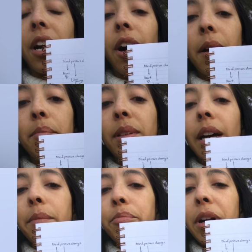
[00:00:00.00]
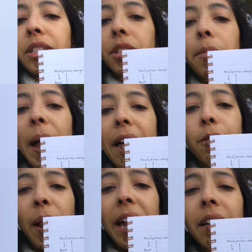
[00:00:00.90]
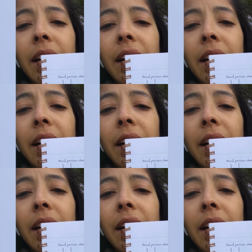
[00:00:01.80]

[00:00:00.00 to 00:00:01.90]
our blood pressure pathway.